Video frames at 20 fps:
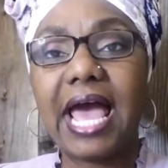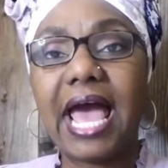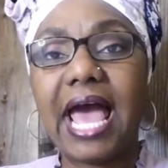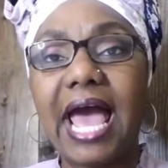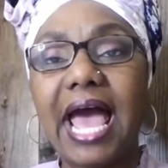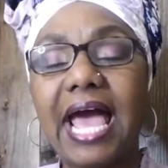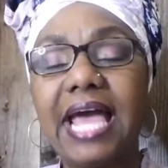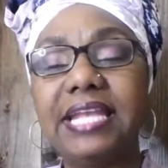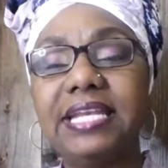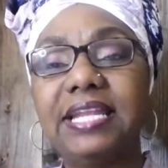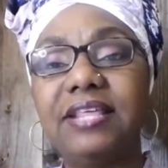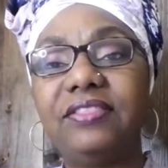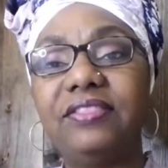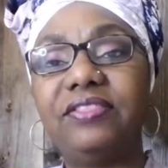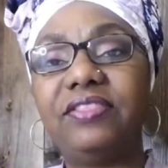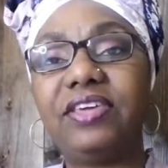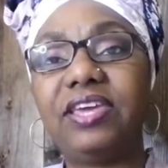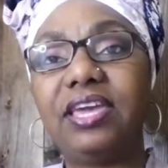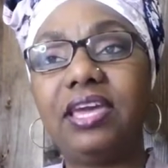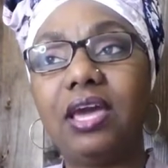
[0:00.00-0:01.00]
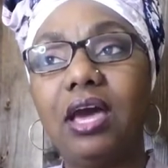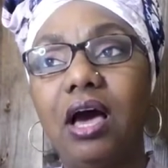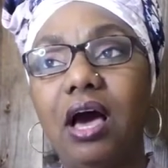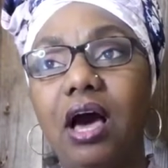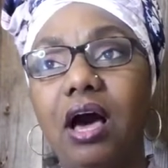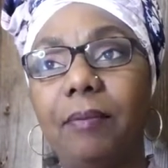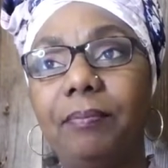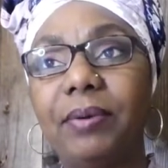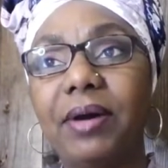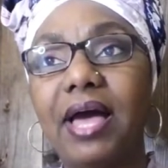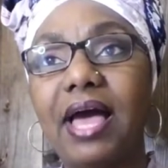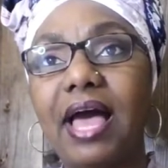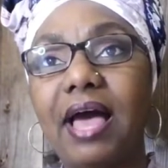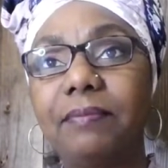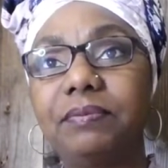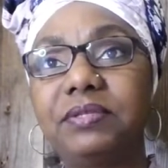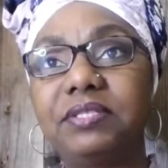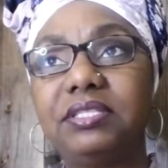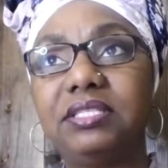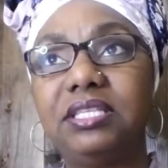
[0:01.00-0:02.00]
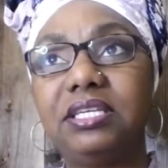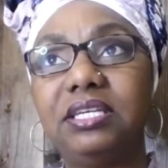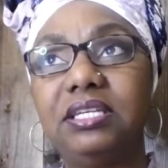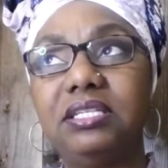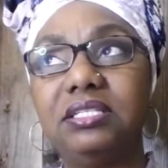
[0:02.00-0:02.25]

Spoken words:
And they are perhaps the